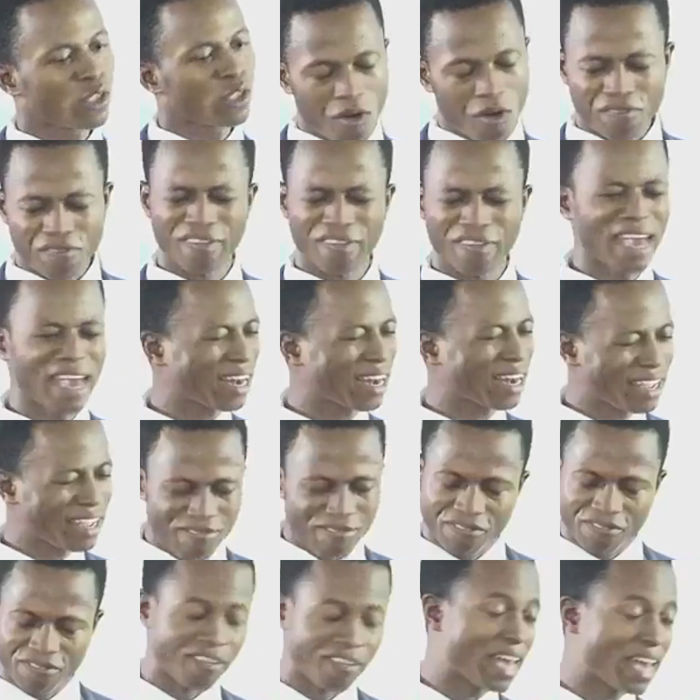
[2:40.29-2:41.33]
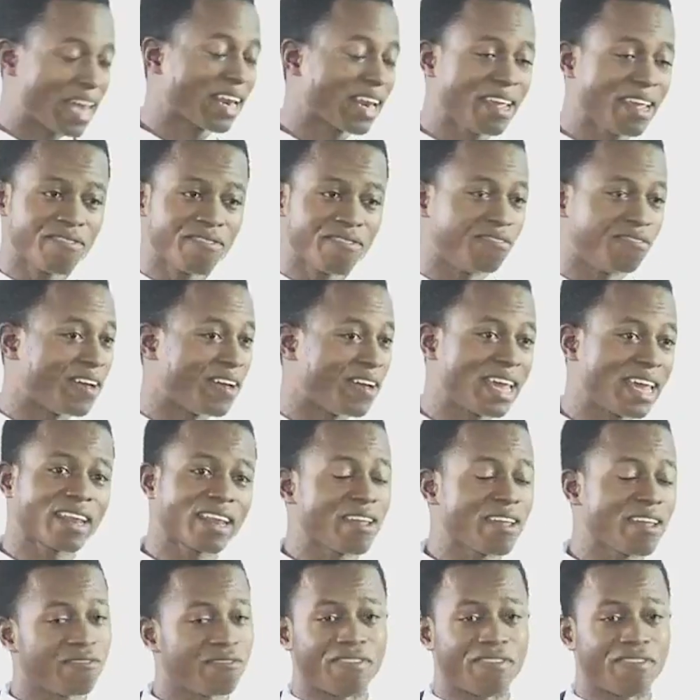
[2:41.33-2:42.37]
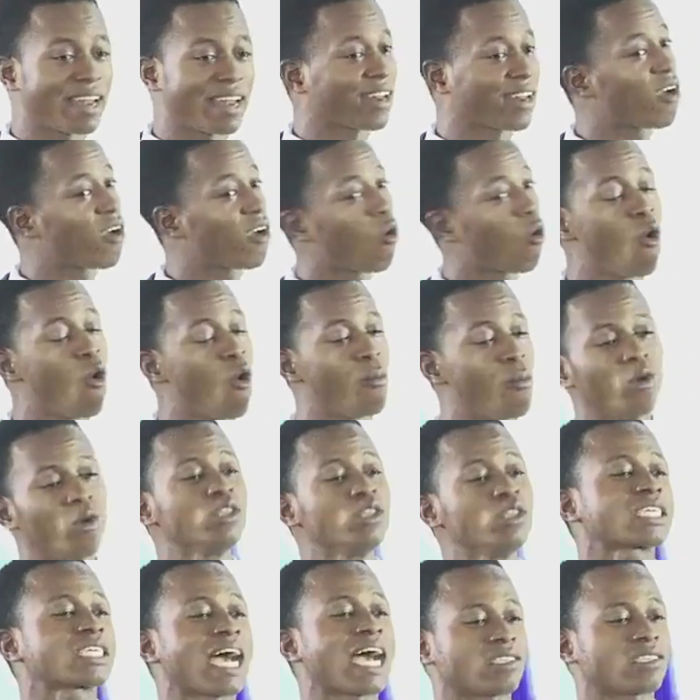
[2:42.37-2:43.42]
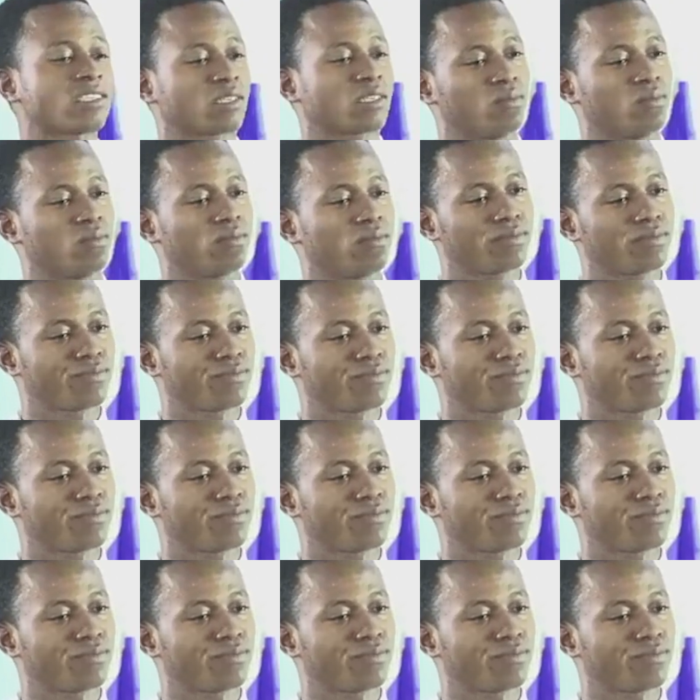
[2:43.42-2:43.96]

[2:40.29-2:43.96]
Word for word: Your very, very, very, very home. Who is castle?